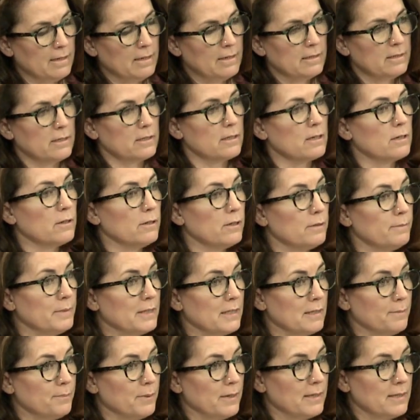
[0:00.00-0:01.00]
To conclude,
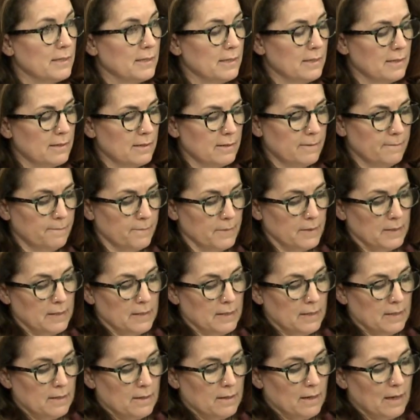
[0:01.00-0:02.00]
Mr President,
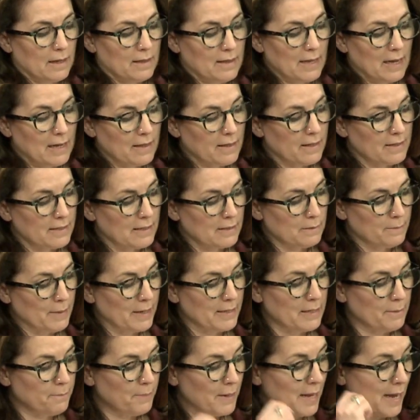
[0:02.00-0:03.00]
I thank the
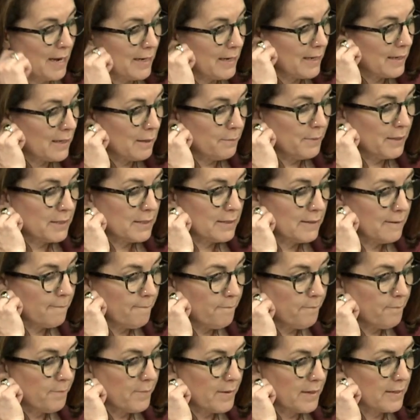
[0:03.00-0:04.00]
Tasmanian Planning
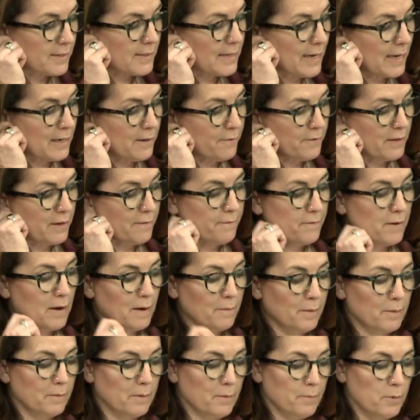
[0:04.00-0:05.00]
Commission, the State of the
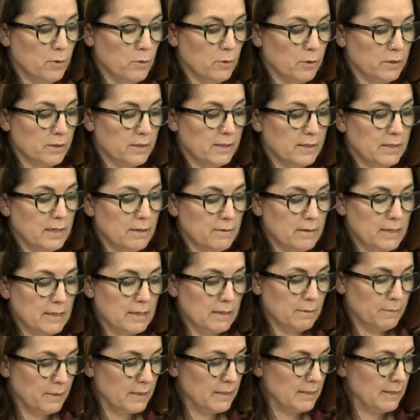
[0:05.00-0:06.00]
Environment Report Steering
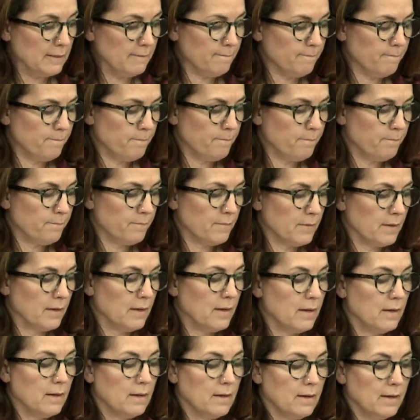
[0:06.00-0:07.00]
Committee,
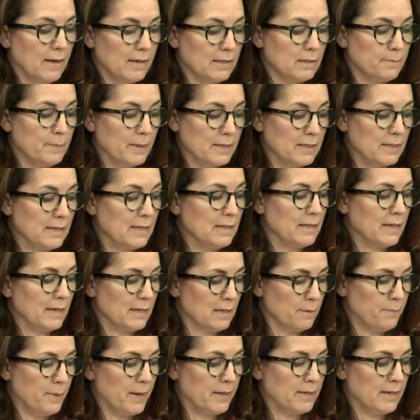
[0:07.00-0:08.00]
especially the
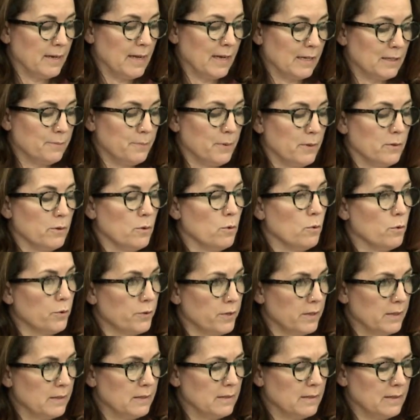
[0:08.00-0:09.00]
independent expert
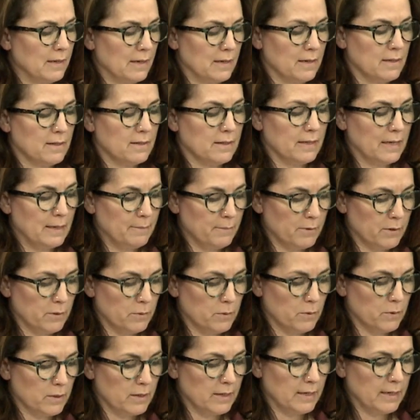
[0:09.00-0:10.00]
authors and theme
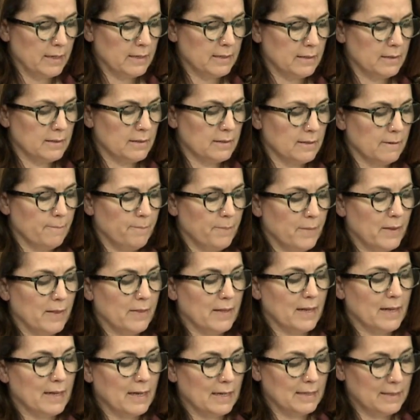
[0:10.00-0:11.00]
coordinators, the
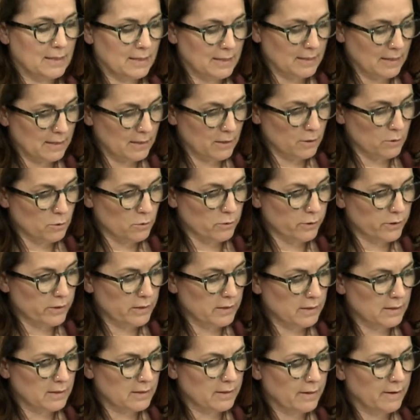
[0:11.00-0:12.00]
case study
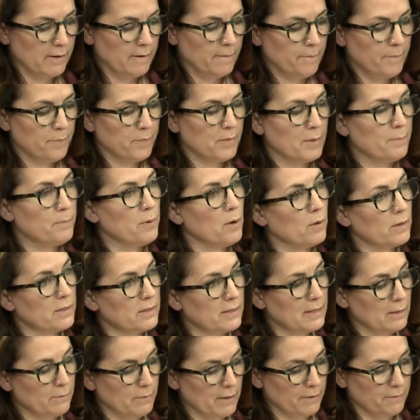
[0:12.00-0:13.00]
authors, the
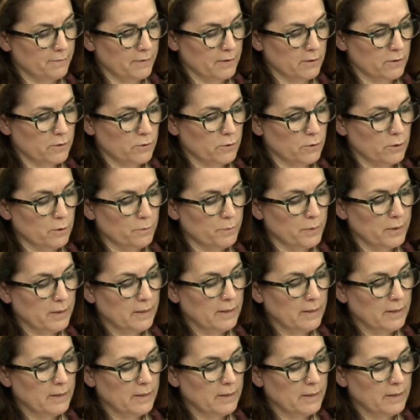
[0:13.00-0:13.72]
policy reference group,